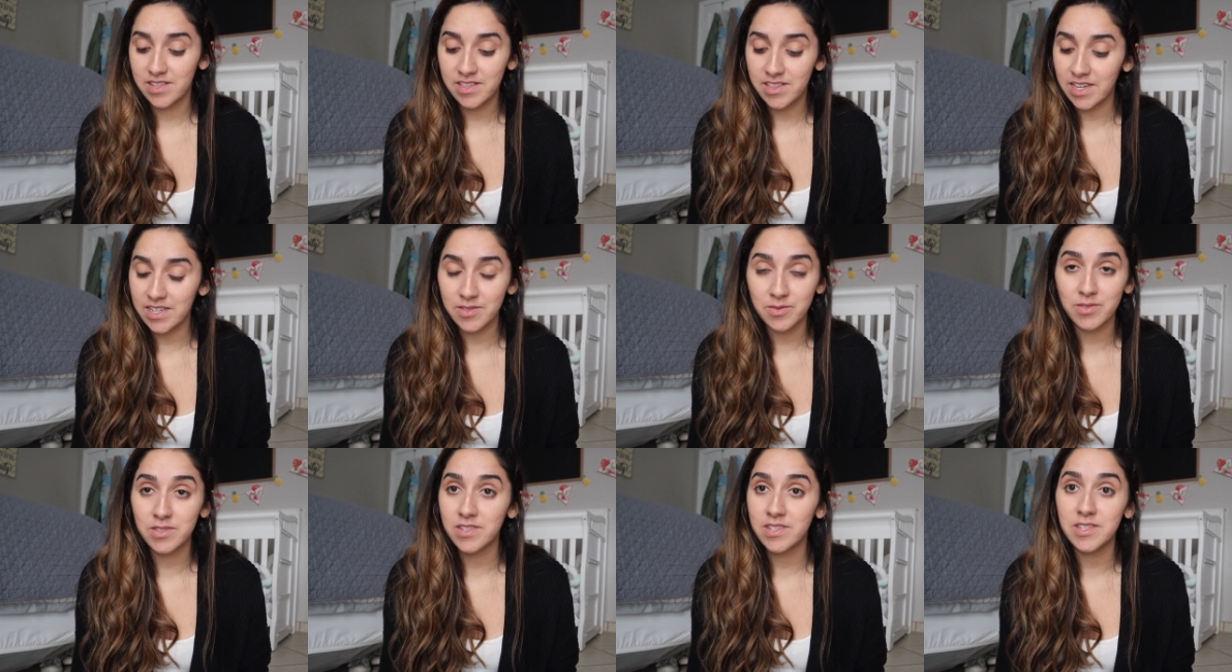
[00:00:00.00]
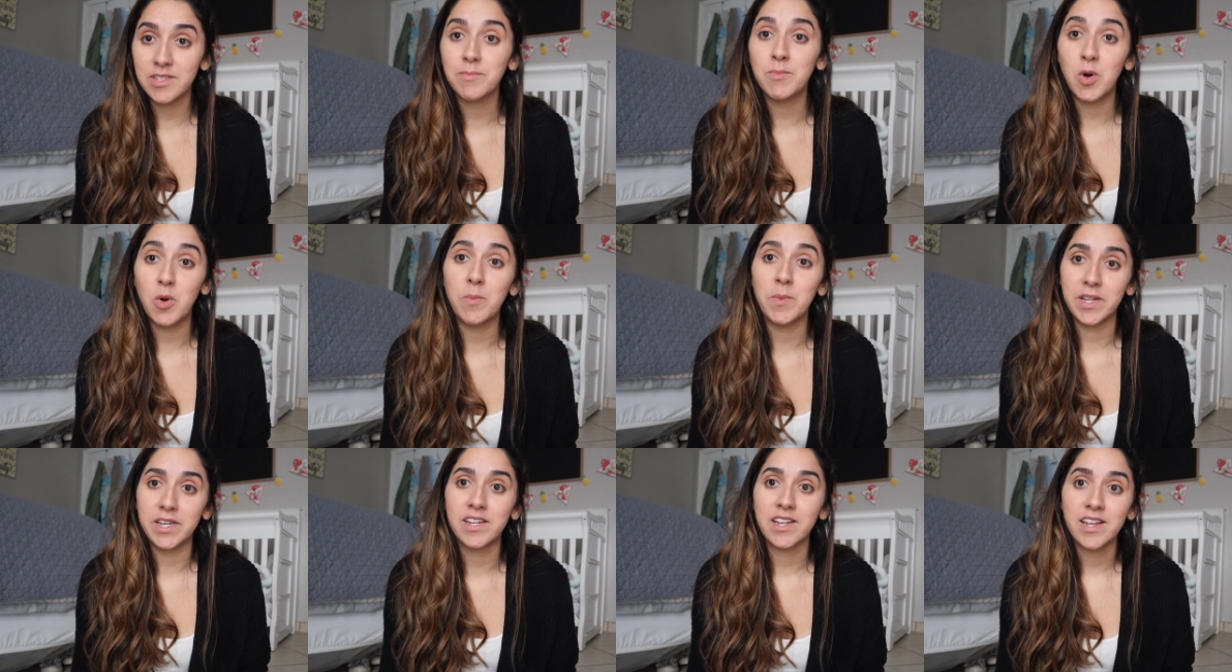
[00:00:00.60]
That's the
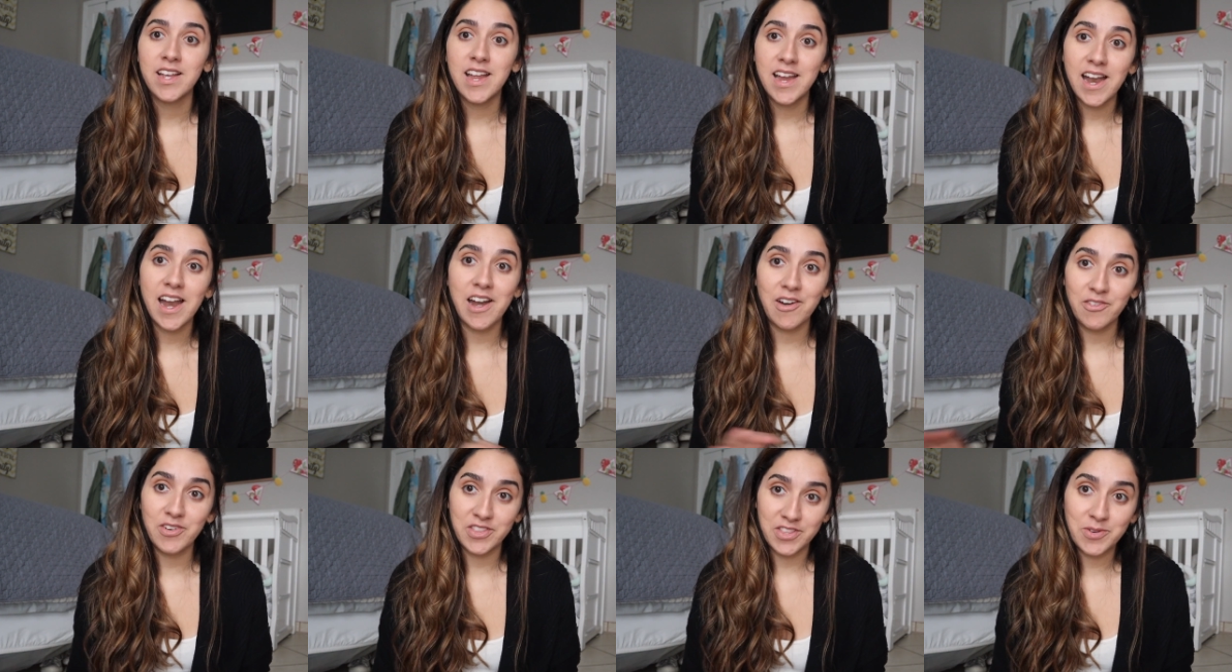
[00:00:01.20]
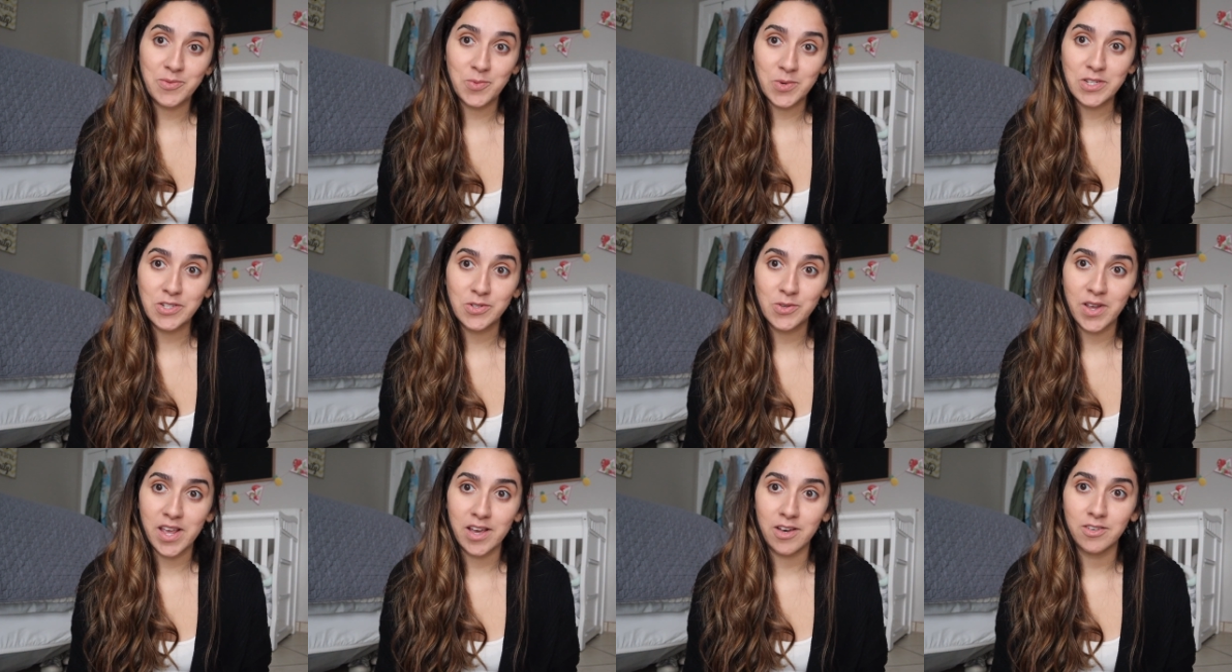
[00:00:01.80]
moment everything went
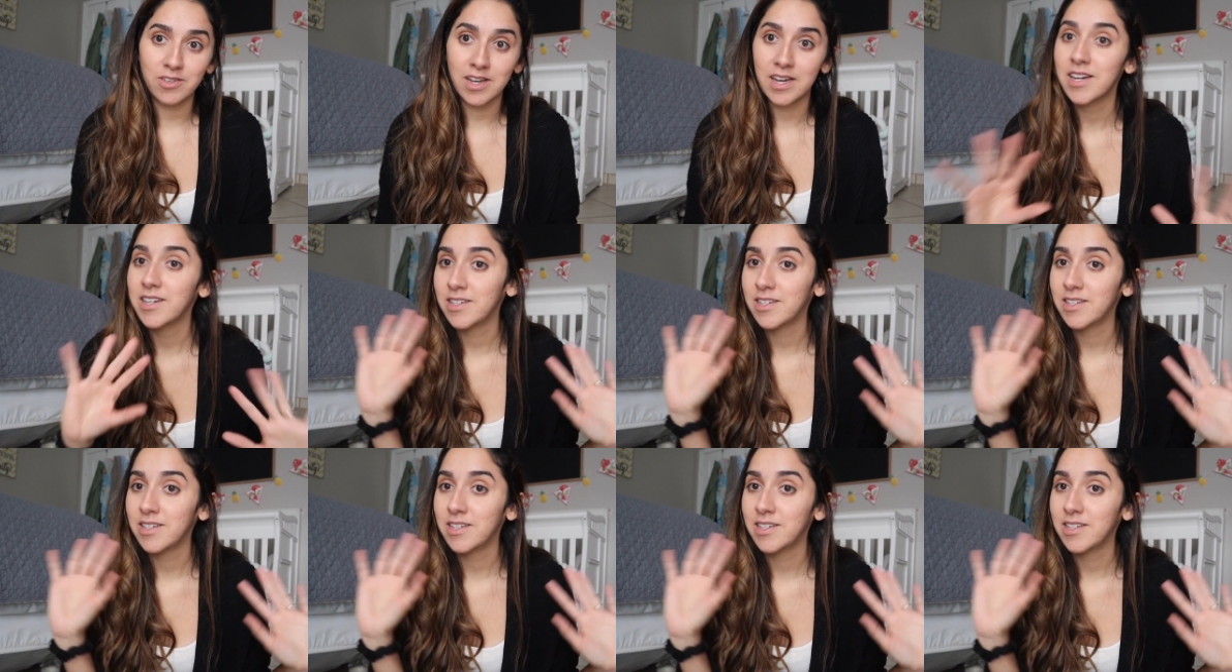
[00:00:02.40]
to hell.